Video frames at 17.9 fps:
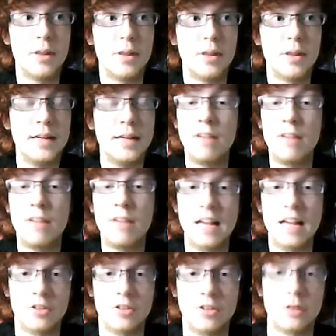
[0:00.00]
But it never
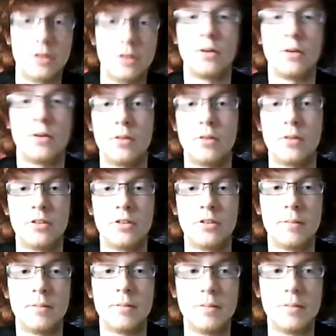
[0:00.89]
gets to the
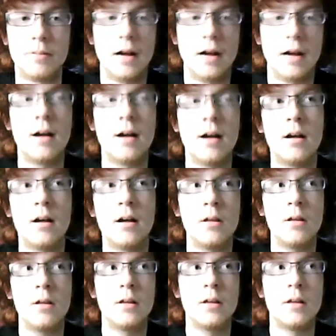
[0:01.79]
concert.
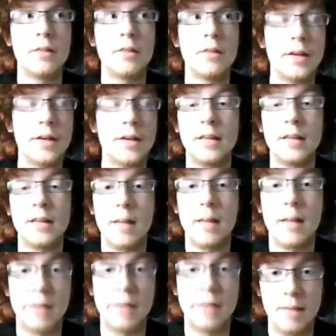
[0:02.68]
They
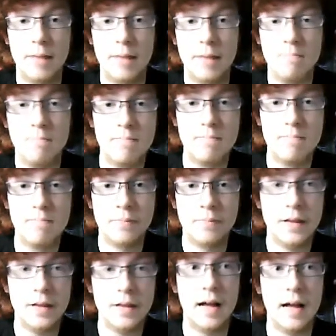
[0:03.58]
kidnap Kim,
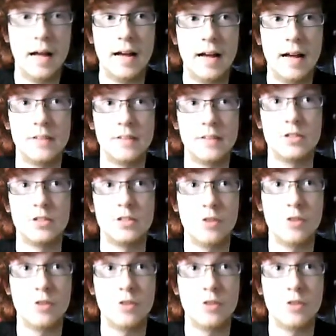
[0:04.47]
and